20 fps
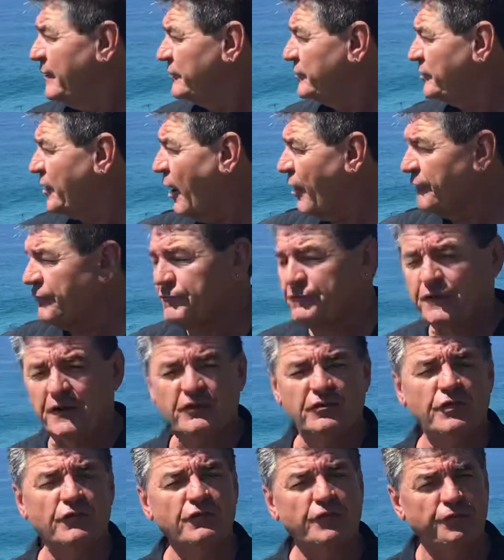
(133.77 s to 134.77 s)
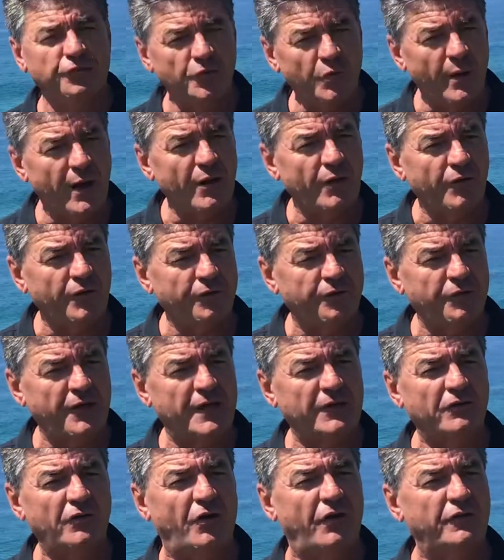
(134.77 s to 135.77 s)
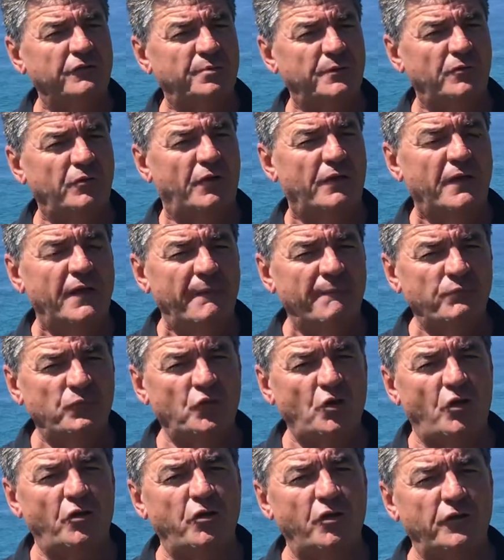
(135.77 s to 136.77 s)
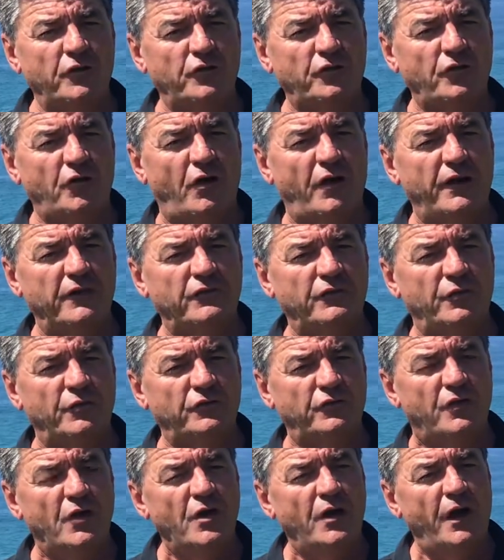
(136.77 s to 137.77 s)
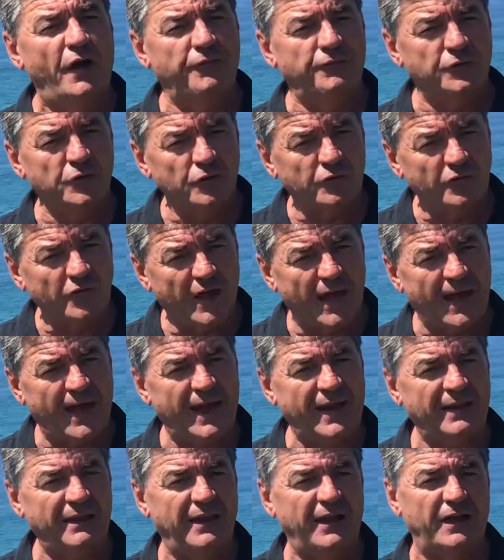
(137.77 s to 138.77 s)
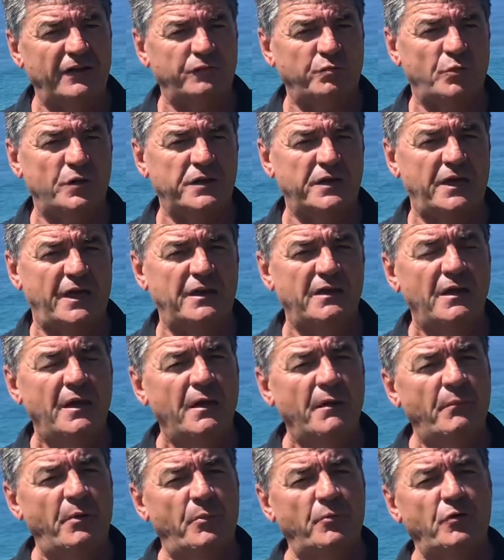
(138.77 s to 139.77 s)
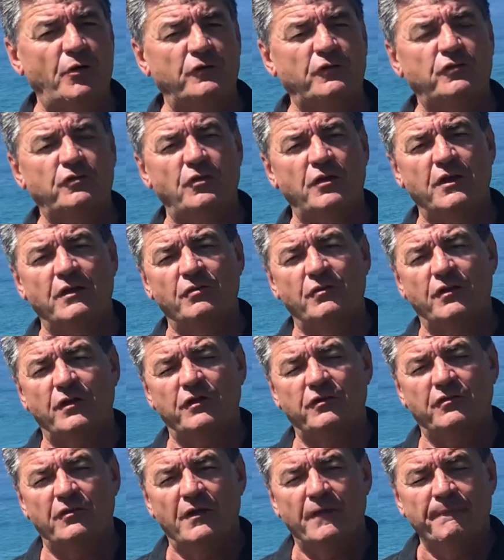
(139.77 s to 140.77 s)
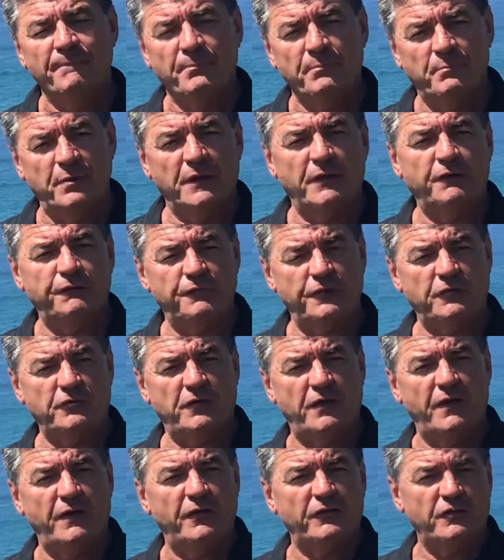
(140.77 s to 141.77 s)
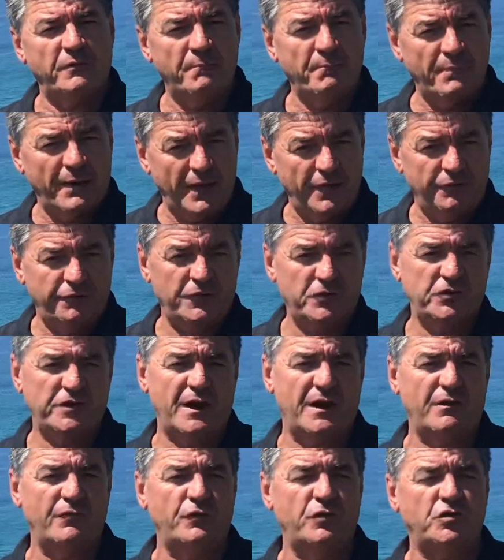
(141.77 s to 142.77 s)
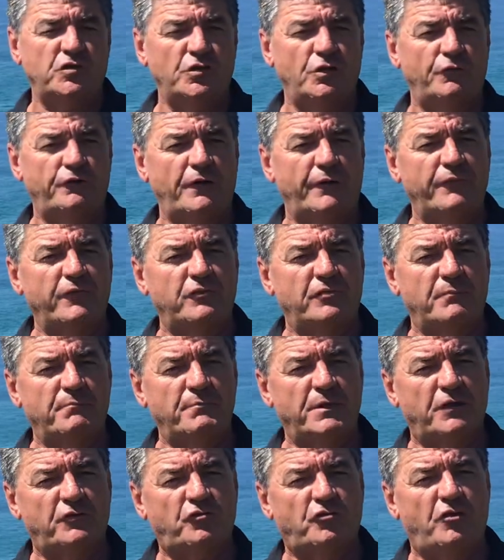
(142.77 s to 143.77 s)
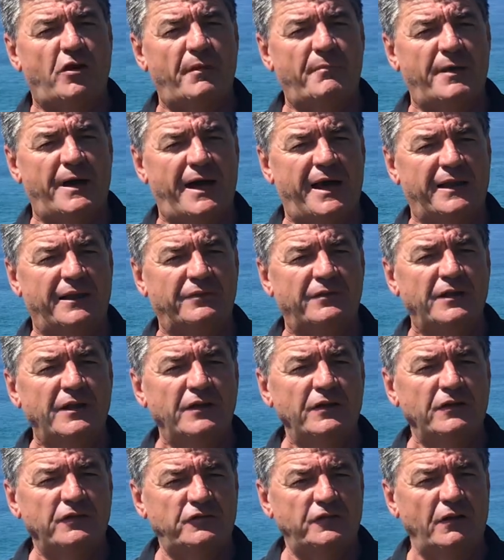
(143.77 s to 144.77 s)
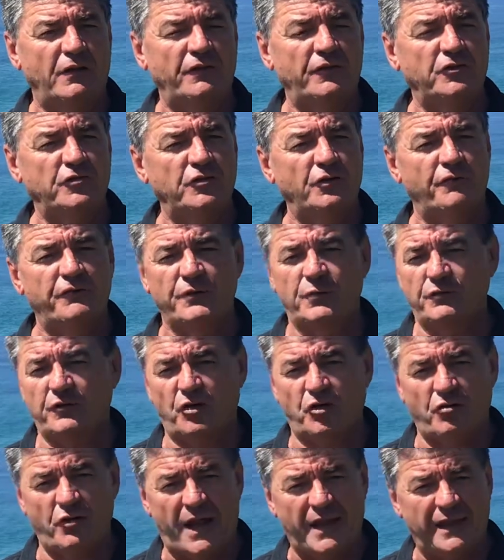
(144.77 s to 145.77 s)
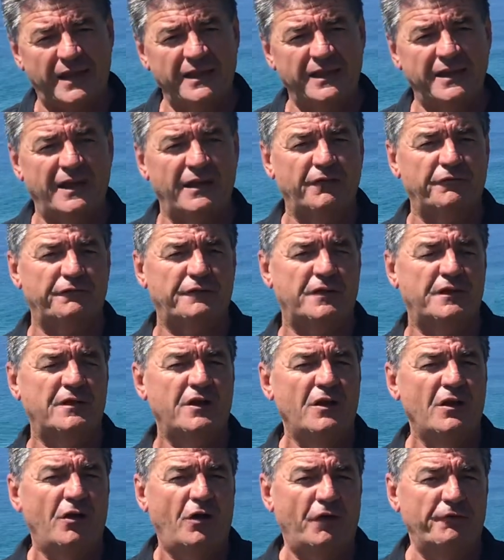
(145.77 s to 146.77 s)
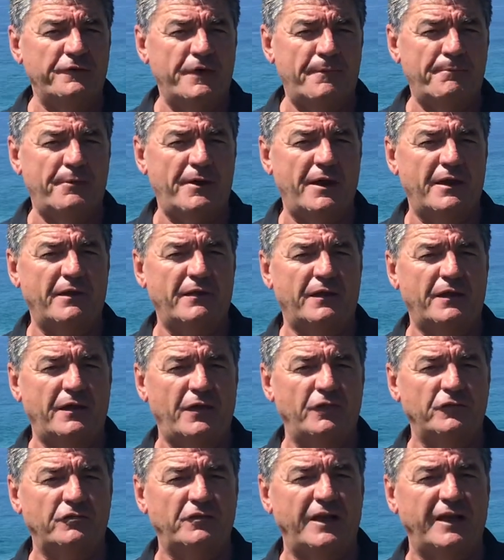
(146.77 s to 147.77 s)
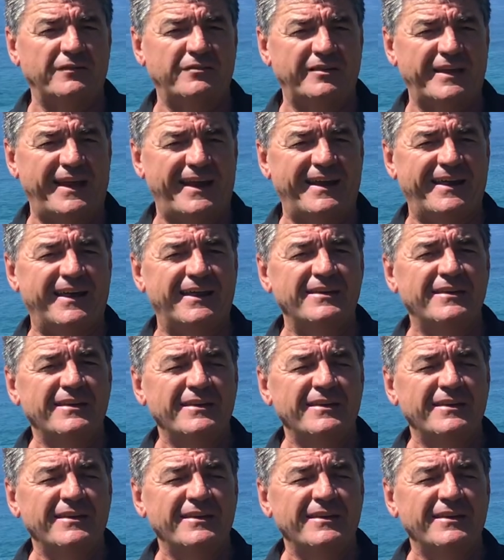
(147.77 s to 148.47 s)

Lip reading: Dolphin fish, there's a few out on the fad, guys, but look, not a lot of size. There was a few tagged last weekend, but I'm not seeing these bigger fish. I know there's some better fish out on the shelf, obviously some big striped marlin still on the shelf, and there was a cracking yellowfin off our part of the coast last Saturday,